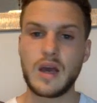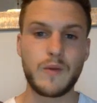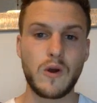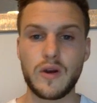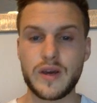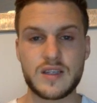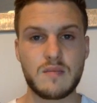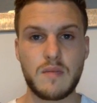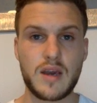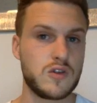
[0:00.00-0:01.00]
I'm not looking
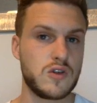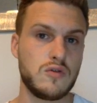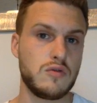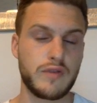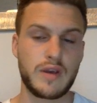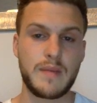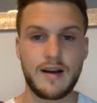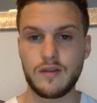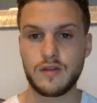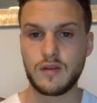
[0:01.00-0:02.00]
to make
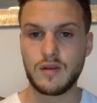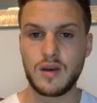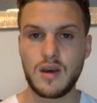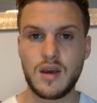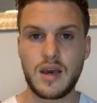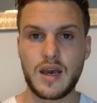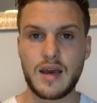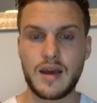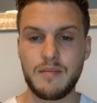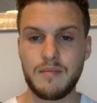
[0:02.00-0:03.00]

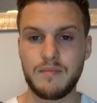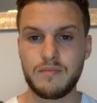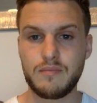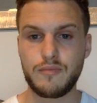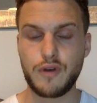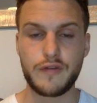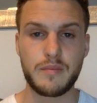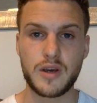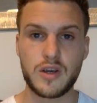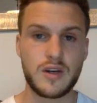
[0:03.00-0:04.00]
£2-3 profit
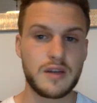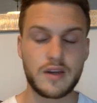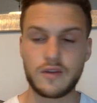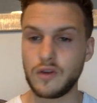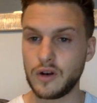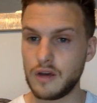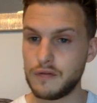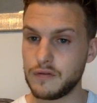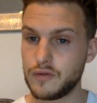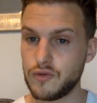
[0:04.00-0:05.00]
per unit. That's not
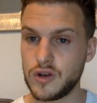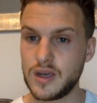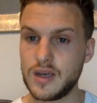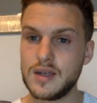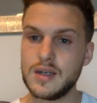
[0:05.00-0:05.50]
enough, unfortunately.